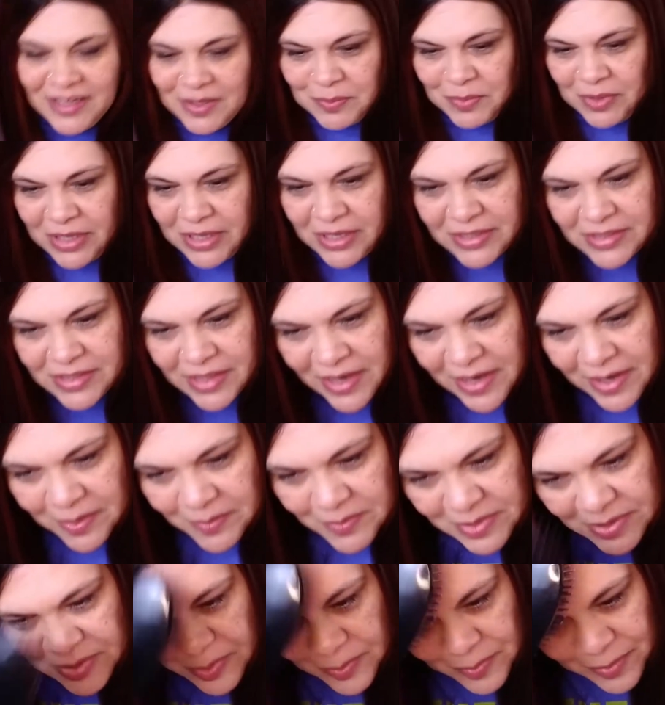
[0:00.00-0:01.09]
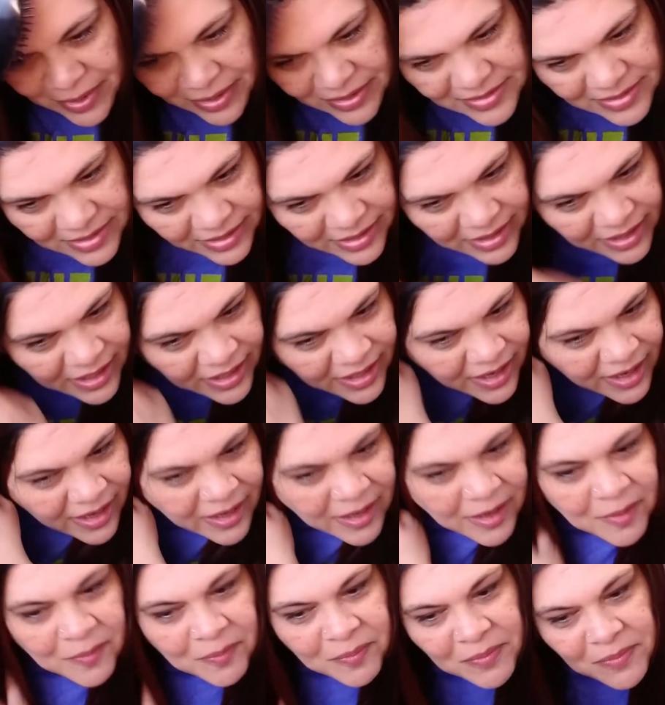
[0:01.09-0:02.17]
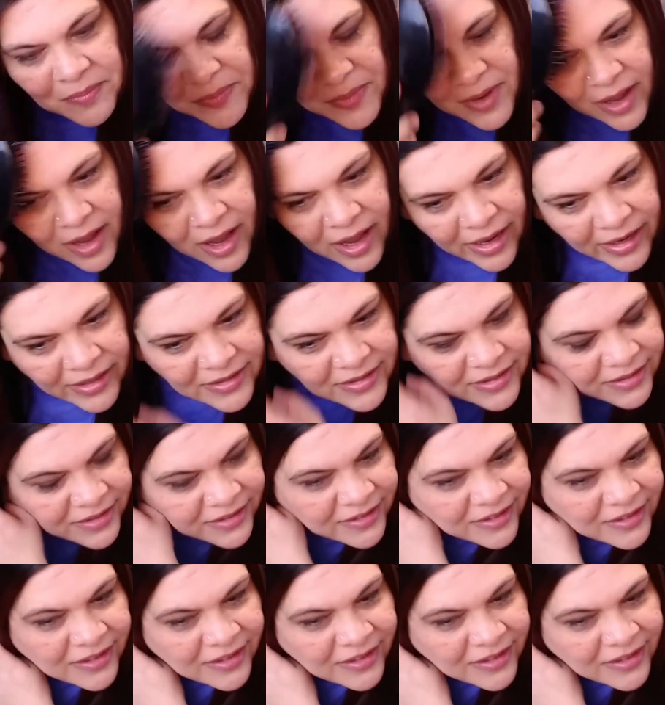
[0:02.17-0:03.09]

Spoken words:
because I am so basic and I am not